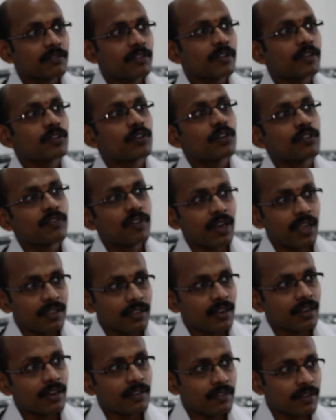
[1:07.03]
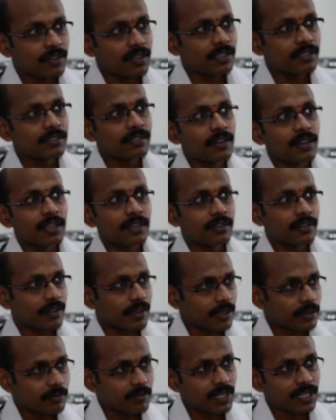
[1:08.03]
we will go for other level tests like
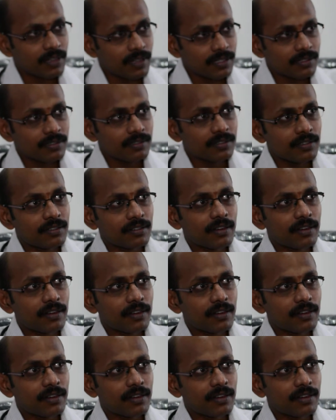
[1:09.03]
treadmill test.